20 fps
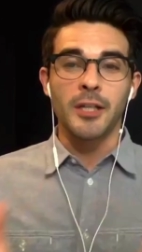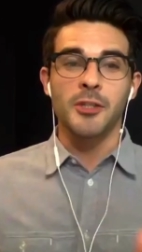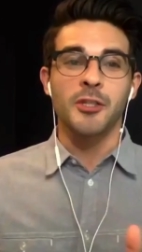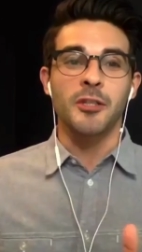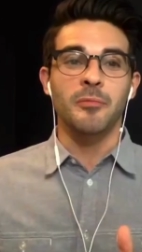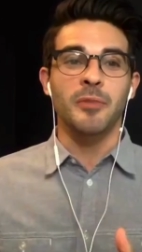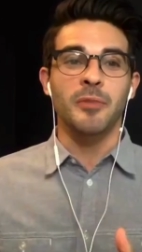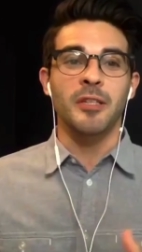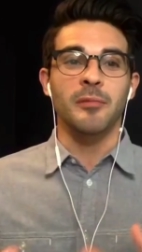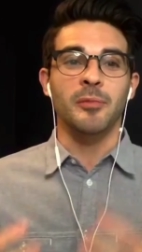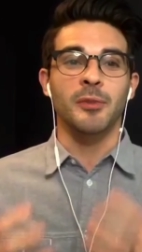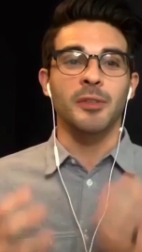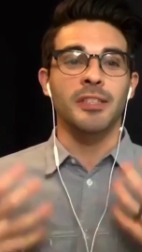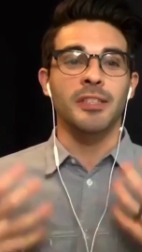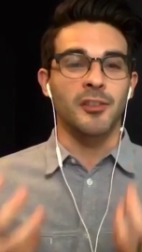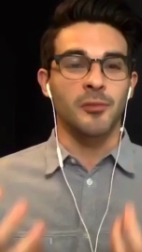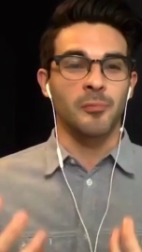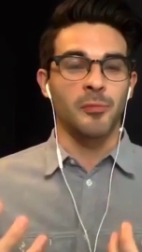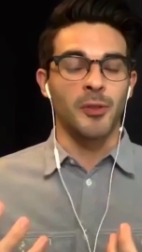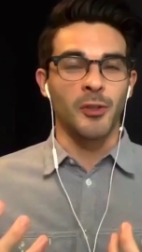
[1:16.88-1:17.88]
should people
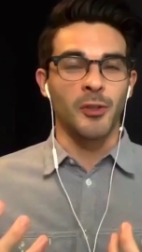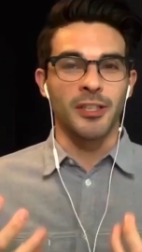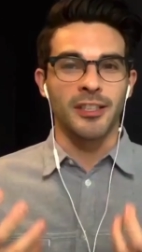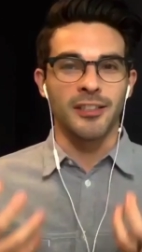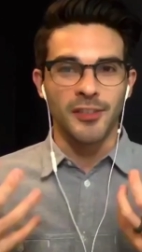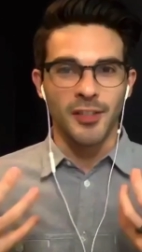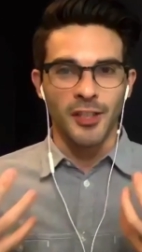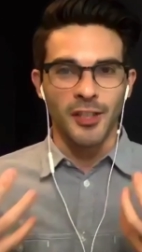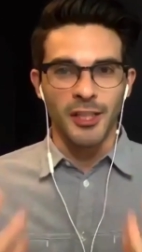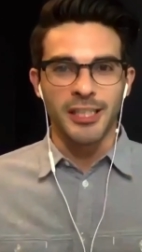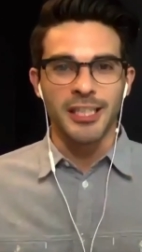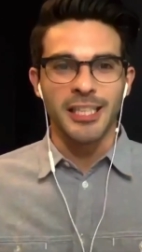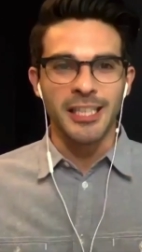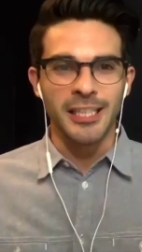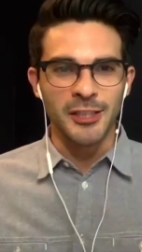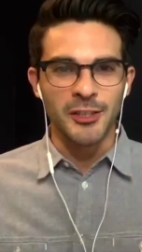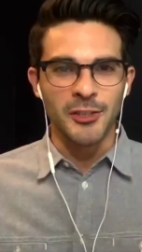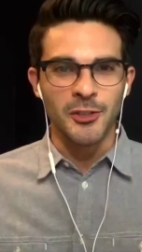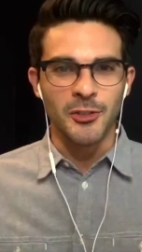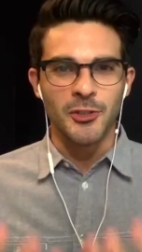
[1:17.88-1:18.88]
experience
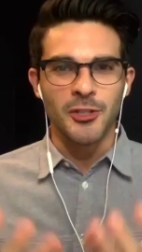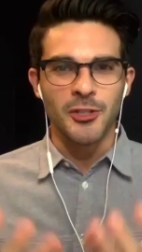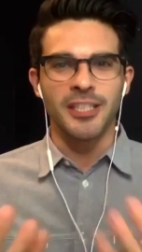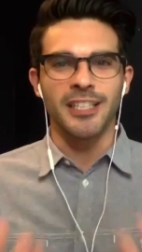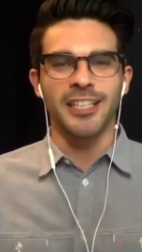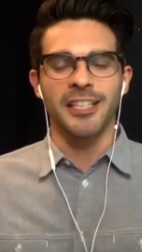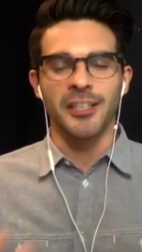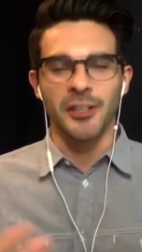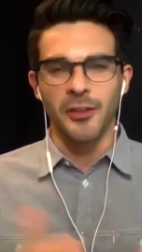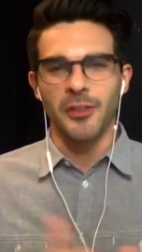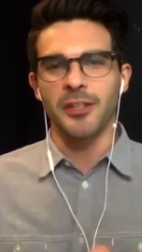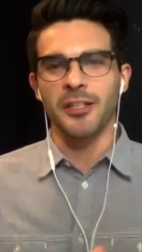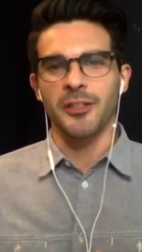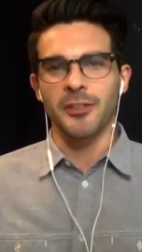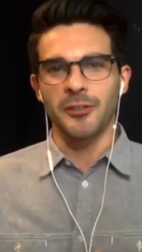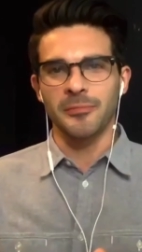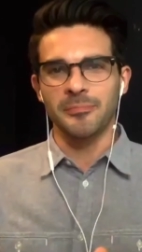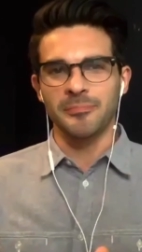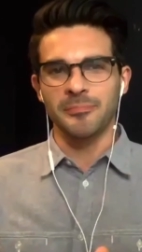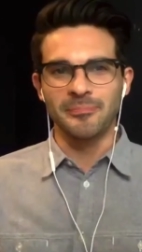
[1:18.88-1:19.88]
Unhinged in a theater?
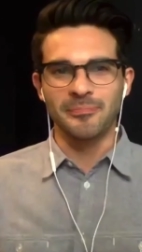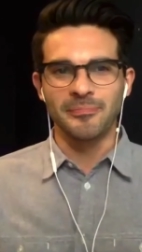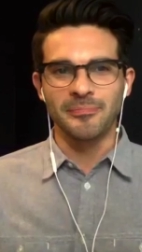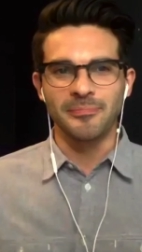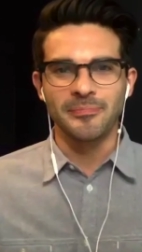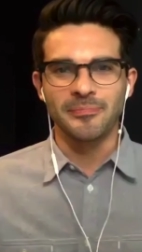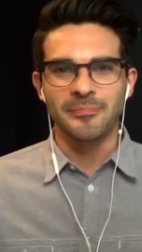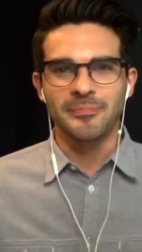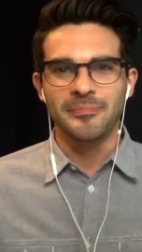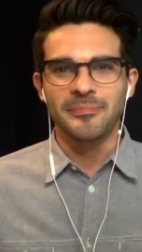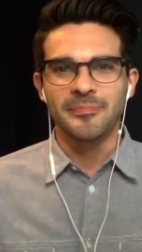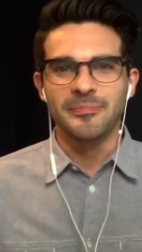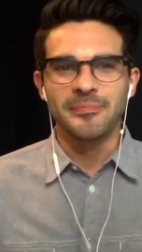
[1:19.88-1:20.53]
What I was